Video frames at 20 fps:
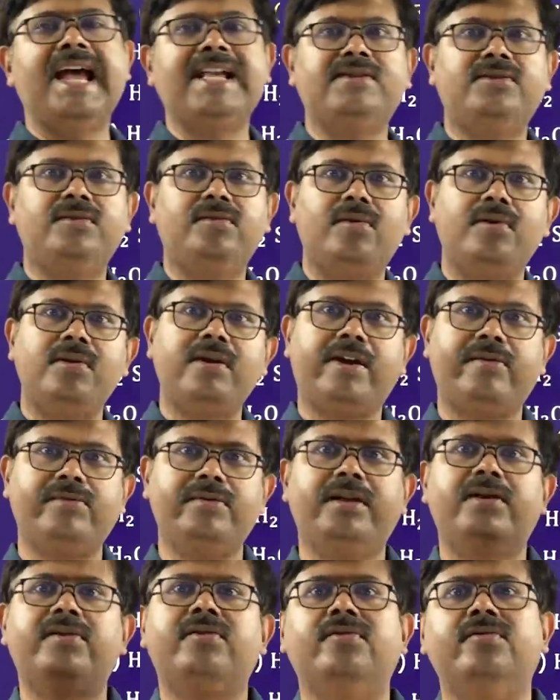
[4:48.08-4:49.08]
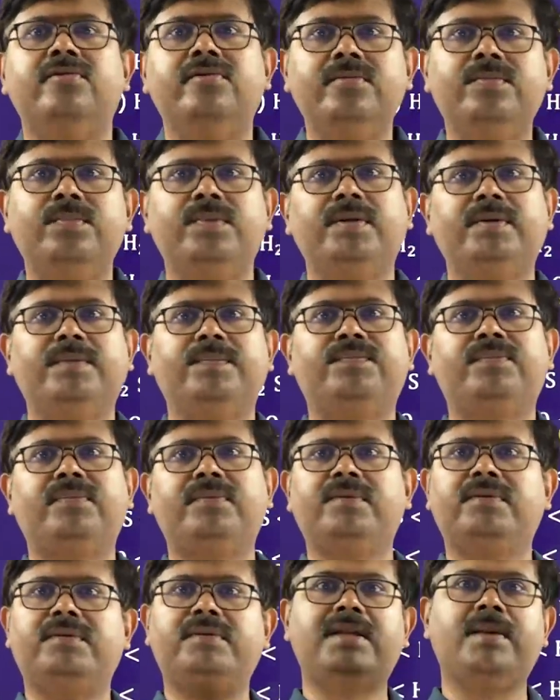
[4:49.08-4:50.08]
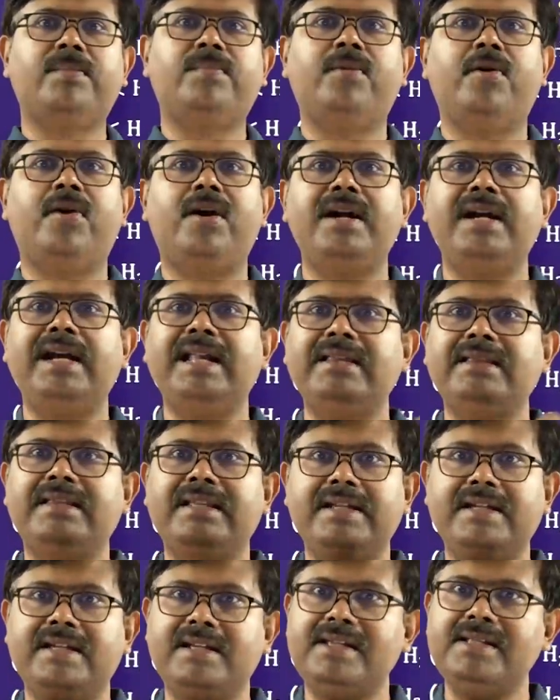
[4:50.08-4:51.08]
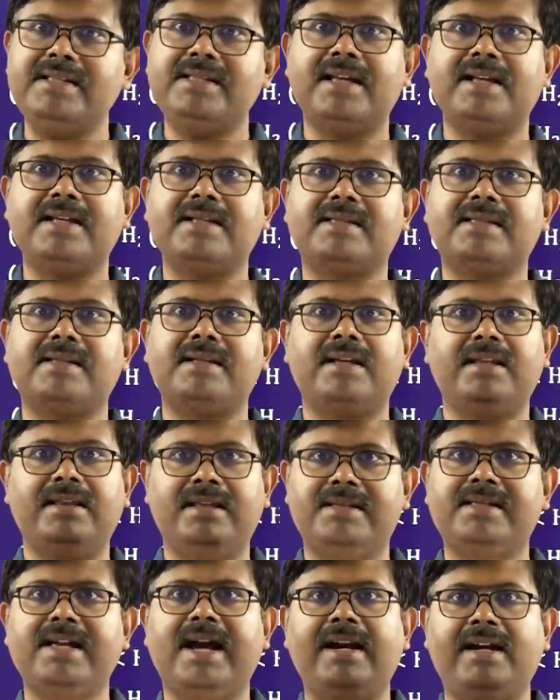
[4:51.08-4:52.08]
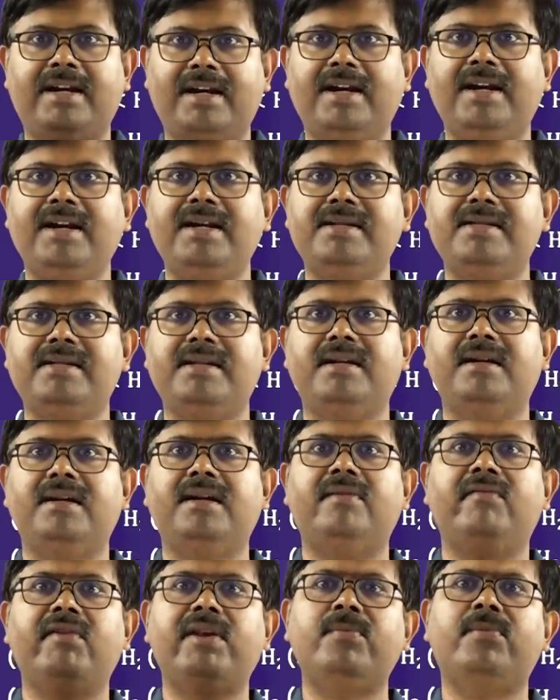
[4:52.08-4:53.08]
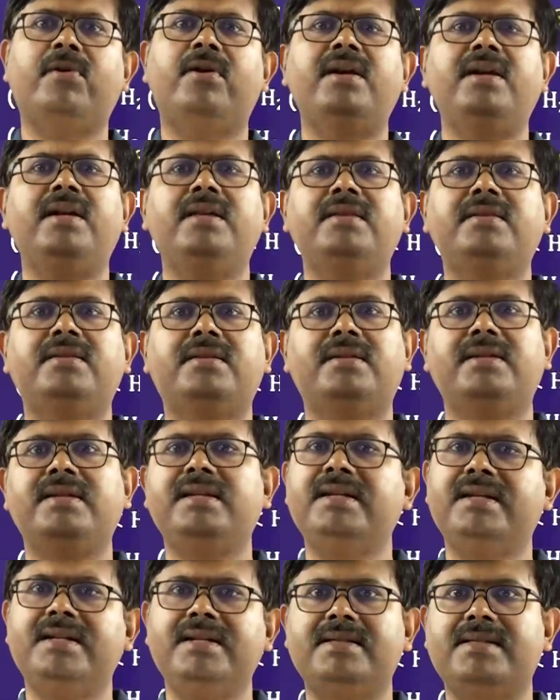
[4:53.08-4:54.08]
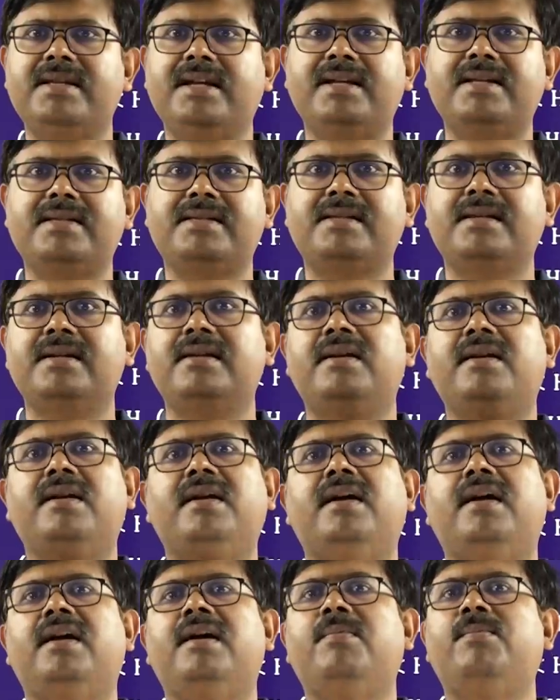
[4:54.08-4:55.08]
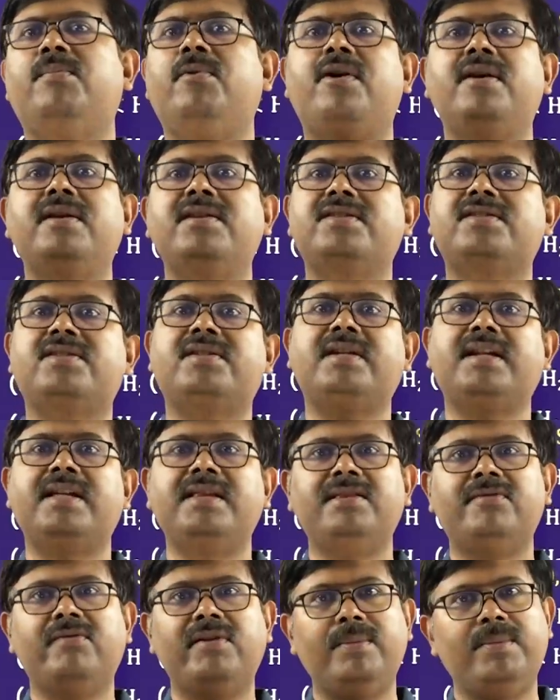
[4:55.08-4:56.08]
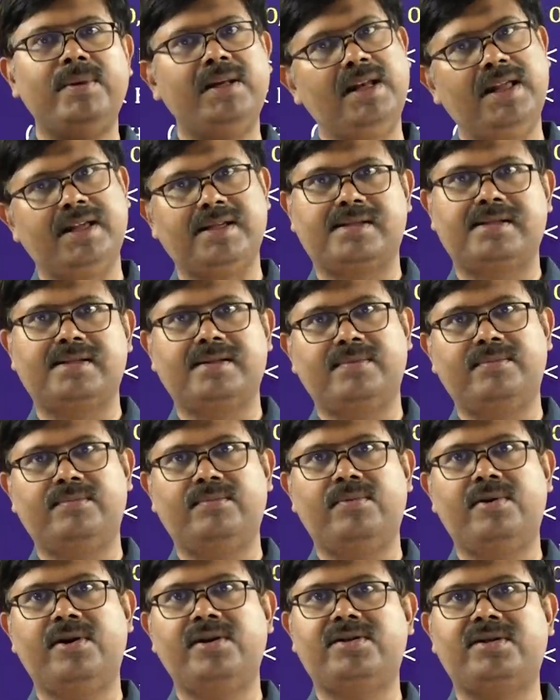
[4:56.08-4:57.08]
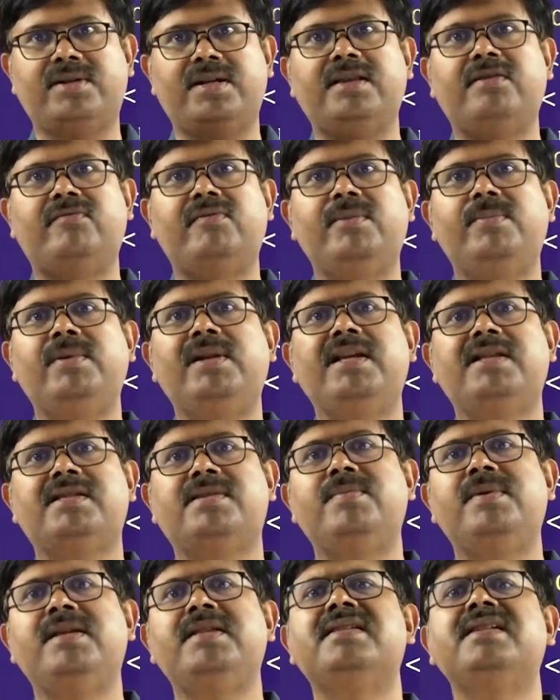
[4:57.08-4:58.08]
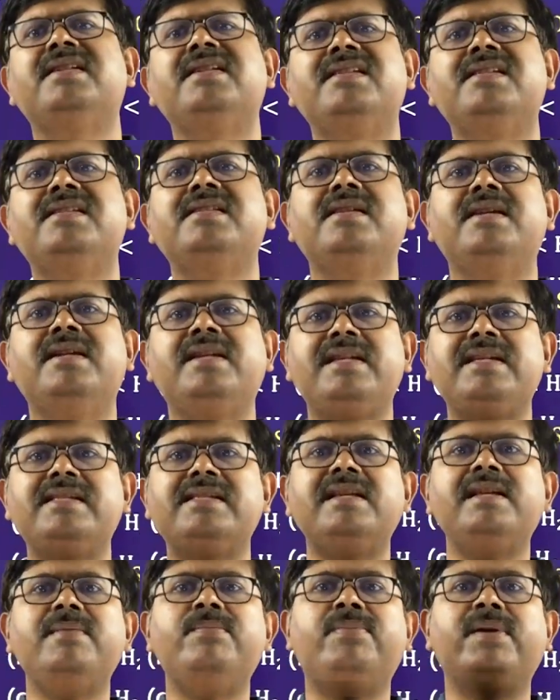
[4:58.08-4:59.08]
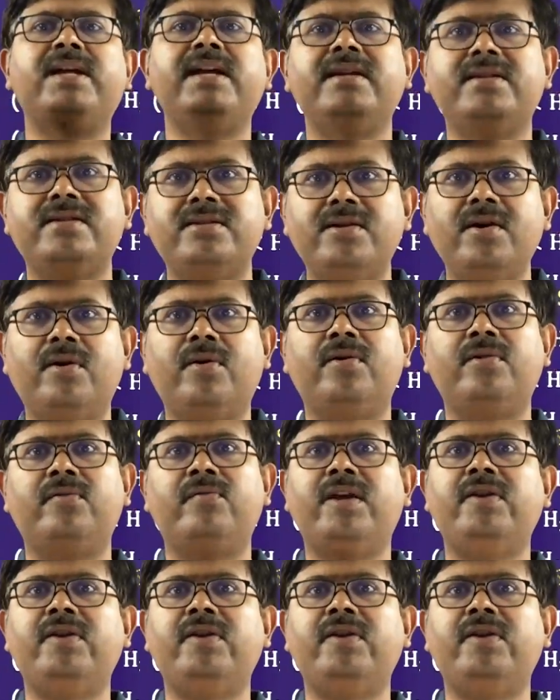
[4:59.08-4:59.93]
as you go down the group, the bond length increases in these hydrides. When bond length increases, bond strength will be less. Bond strength will be less means it easily breaks down